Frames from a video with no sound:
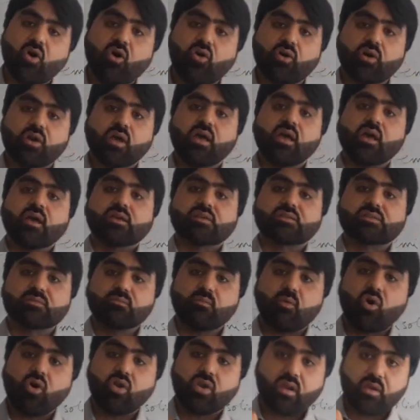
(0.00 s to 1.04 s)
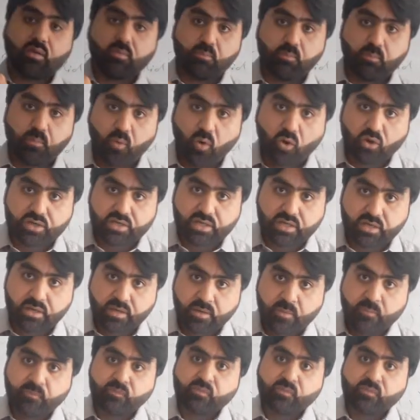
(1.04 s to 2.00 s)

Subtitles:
or small bottle,